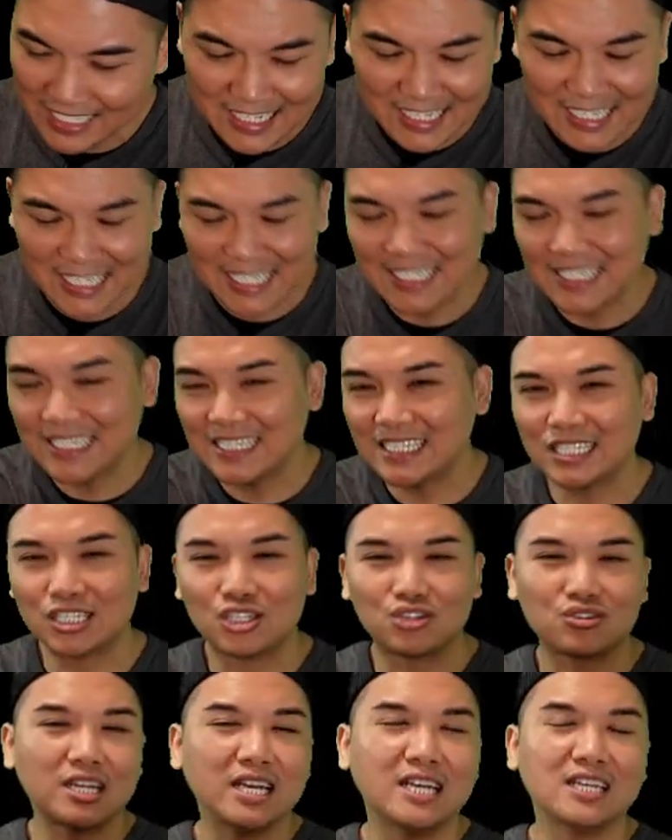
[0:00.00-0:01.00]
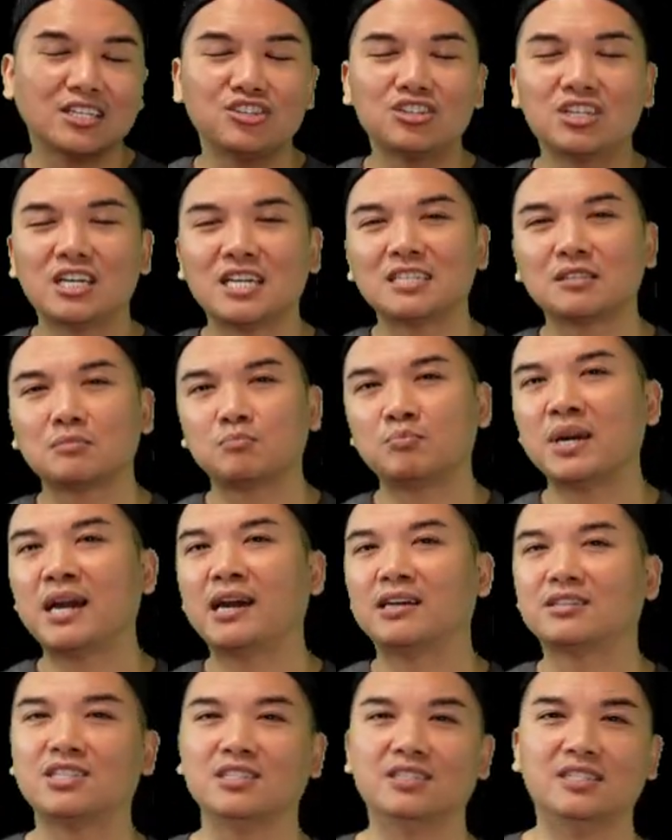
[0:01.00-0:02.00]
I gotta drag you guys
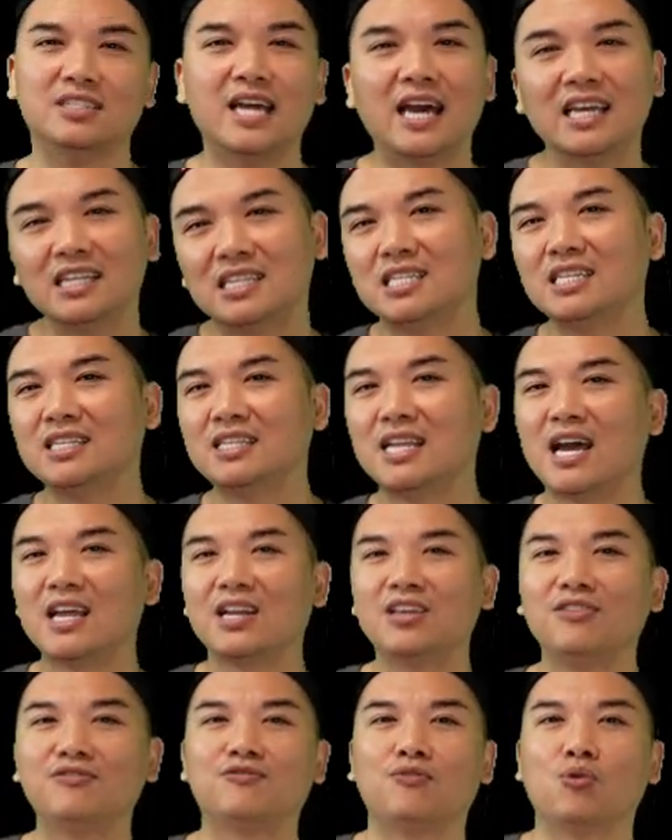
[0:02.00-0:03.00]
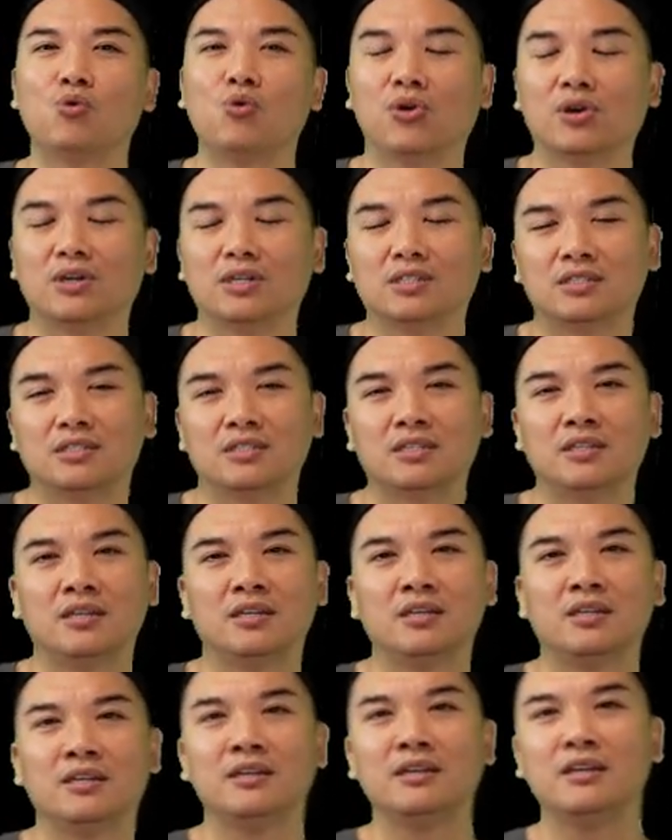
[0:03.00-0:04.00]
back to 1994.
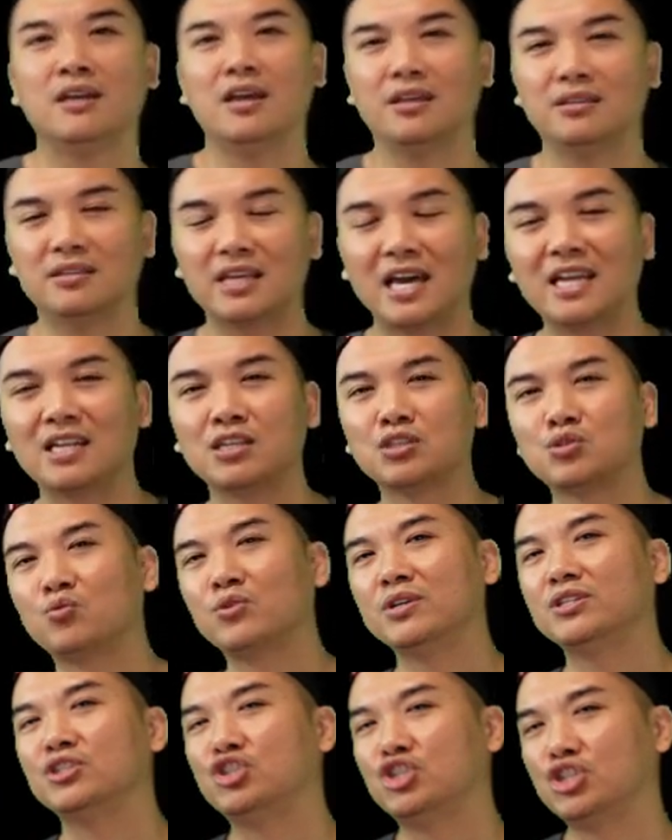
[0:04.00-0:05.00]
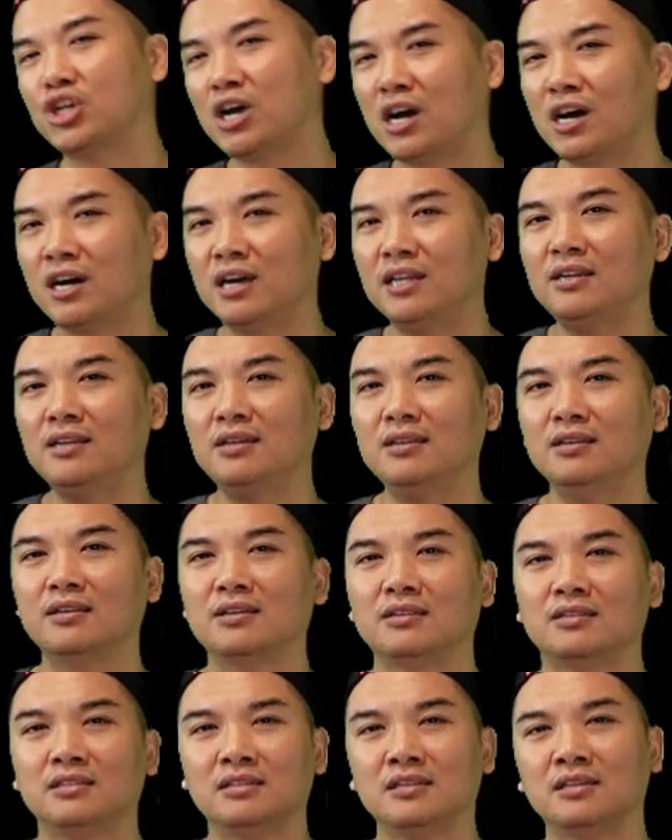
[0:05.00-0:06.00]
And that is when John
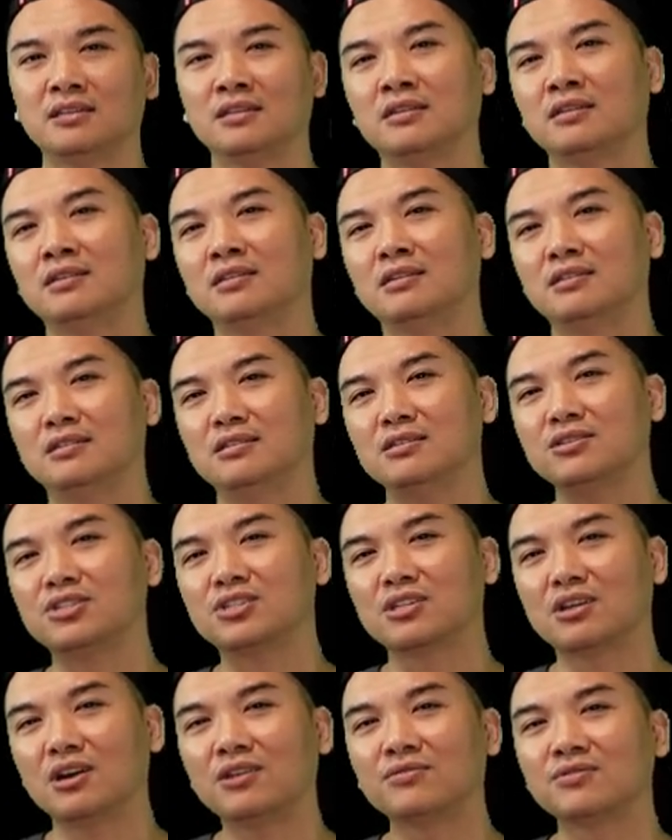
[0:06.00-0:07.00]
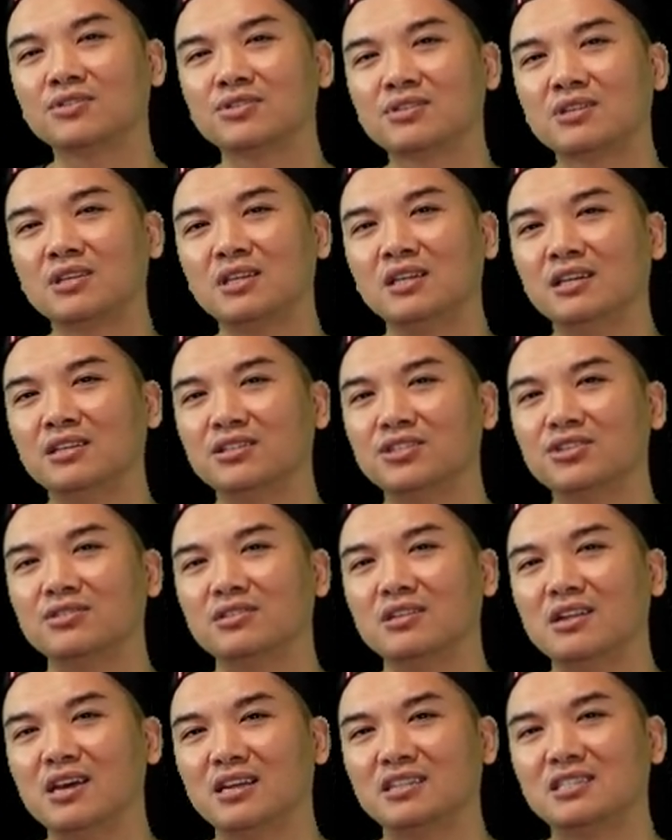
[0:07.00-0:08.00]
discovers the
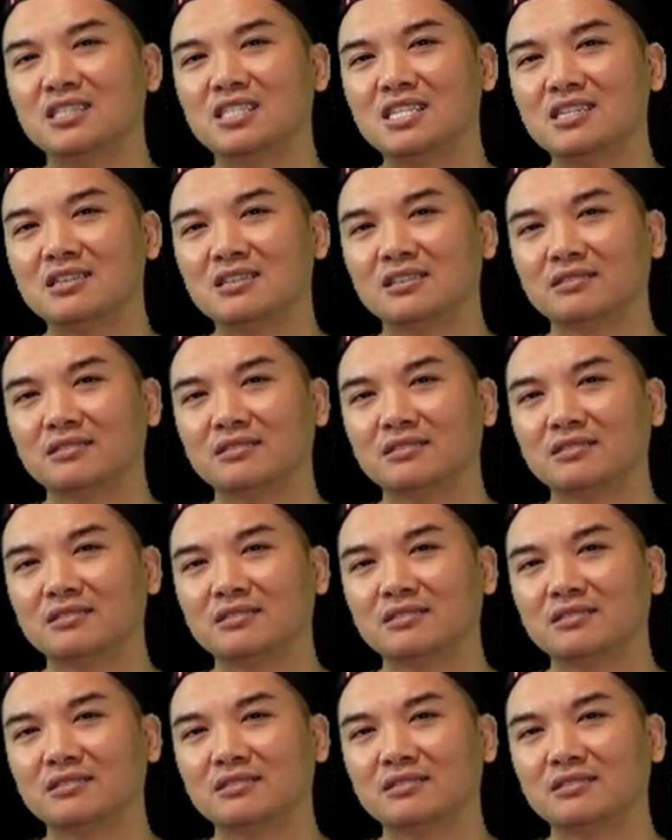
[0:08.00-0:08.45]
internet.